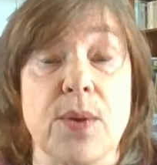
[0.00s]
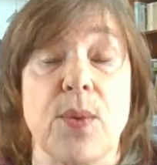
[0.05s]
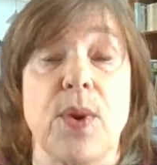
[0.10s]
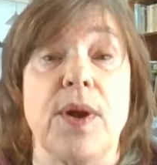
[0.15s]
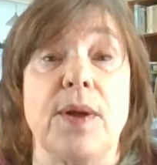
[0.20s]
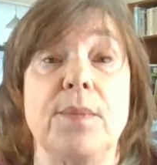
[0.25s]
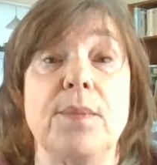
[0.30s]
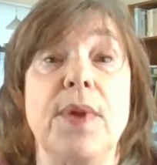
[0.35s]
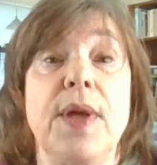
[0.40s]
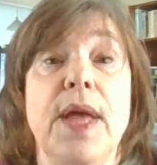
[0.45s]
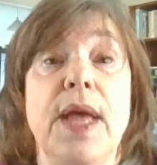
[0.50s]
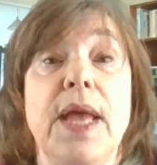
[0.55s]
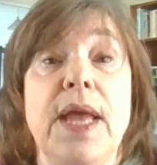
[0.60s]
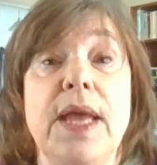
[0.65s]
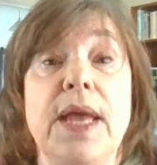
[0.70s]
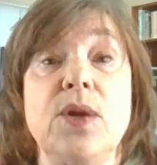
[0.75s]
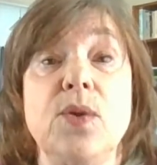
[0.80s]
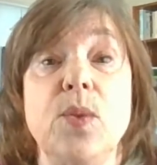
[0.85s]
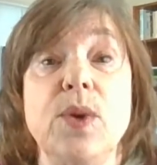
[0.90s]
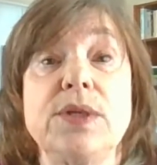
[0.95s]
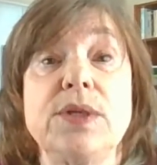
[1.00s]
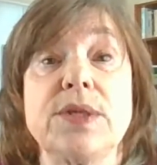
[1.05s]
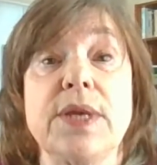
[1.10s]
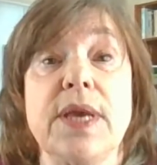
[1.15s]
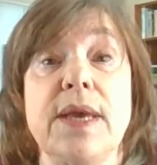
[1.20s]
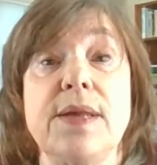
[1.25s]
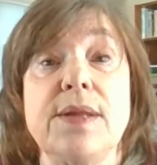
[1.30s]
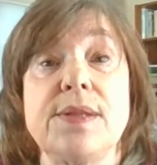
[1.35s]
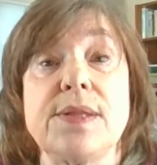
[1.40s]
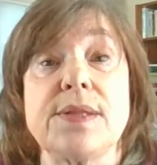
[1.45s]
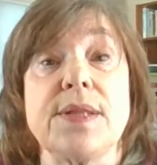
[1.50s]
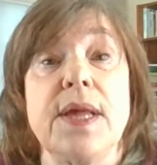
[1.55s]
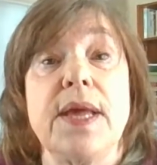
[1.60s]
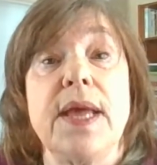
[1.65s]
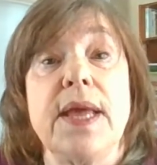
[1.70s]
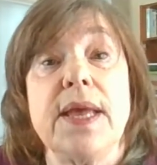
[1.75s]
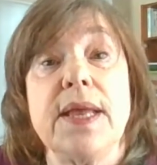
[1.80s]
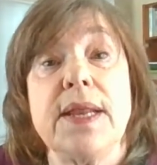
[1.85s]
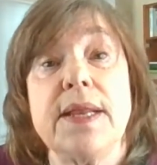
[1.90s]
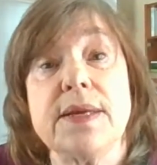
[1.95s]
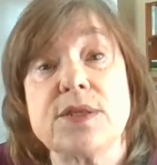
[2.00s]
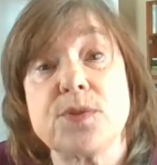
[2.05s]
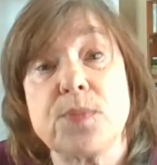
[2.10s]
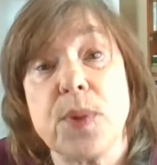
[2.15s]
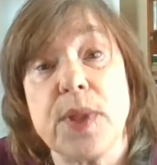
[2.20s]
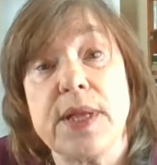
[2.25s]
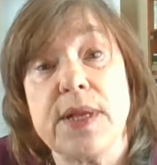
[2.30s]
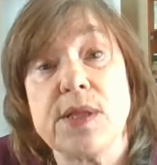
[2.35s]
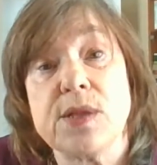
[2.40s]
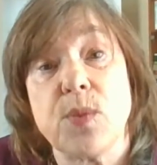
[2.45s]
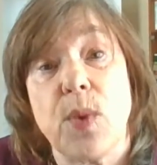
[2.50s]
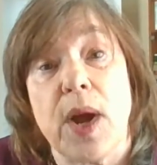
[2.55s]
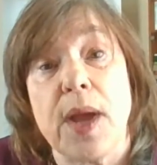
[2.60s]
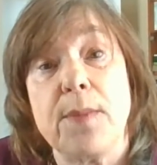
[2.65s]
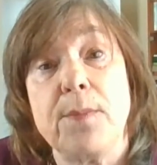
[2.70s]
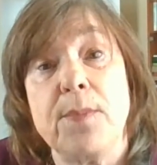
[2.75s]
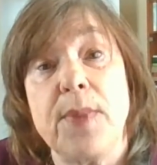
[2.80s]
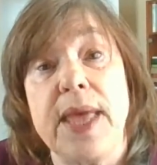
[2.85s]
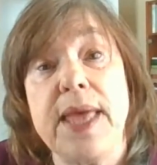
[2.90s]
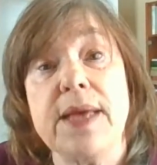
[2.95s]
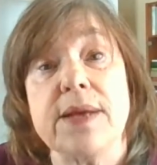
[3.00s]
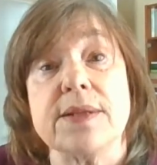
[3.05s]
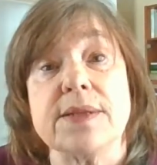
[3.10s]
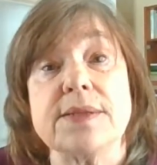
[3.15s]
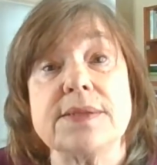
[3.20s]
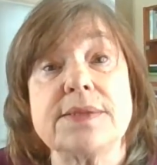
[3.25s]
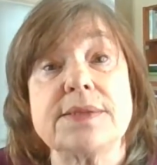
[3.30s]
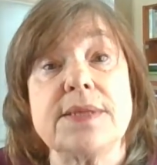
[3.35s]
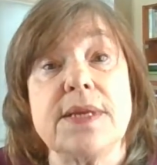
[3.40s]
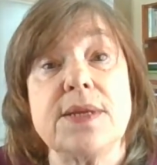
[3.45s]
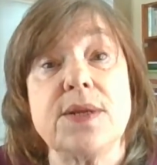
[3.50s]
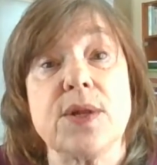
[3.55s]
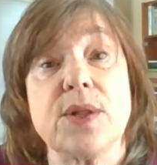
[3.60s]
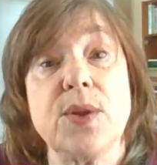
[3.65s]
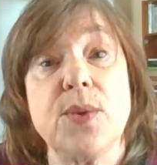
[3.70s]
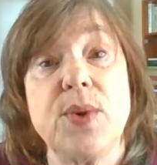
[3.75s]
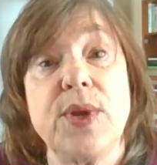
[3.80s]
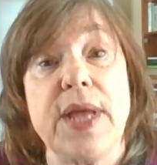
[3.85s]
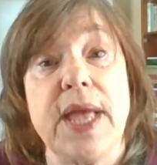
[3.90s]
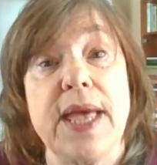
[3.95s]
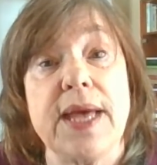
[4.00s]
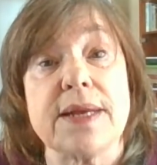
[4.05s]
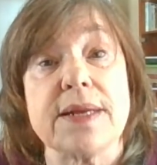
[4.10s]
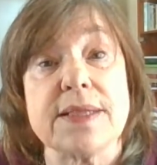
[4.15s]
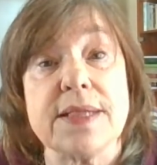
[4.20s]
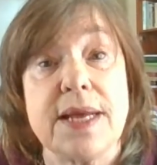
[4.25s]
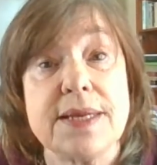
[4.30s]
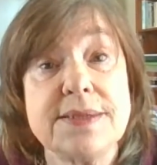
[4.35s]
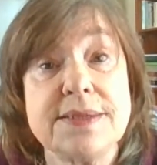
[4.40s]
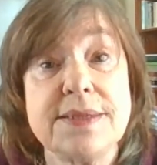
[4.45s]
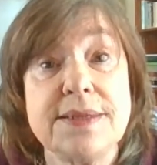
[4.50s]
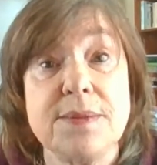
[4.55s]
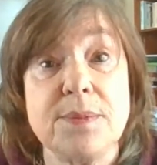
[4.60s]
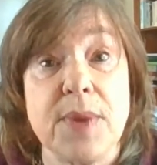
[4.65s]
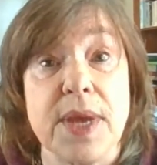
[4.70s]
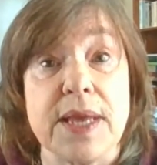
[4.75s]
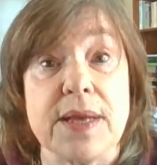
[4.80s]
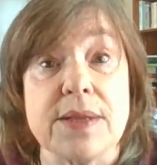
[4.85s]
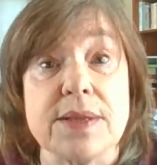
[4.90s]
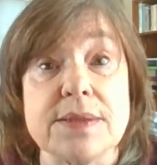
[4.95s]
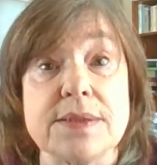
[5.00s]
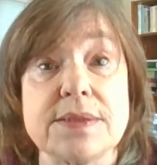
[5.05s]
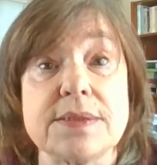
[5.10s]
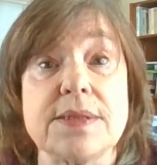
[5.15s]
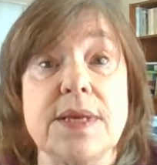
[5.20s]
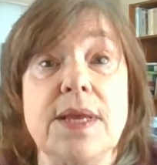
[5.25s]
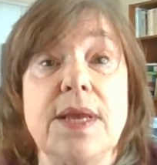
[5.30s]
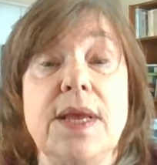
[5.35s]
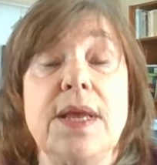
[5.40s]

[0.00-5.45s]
realm, in which case it explains why males, including adolescent males,